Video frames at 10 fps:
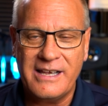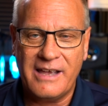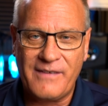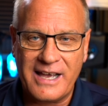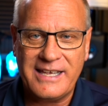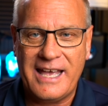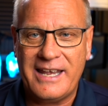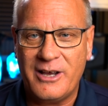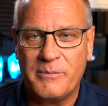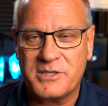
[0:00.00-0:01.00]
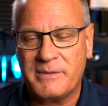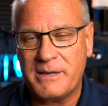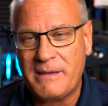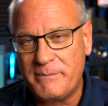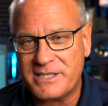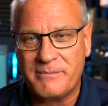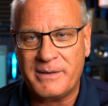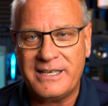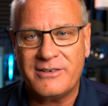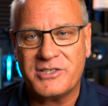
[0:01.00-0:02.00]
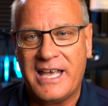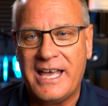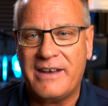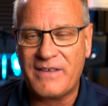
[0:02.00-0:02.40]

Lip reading: If I can't help somebody, maybe somebody else can.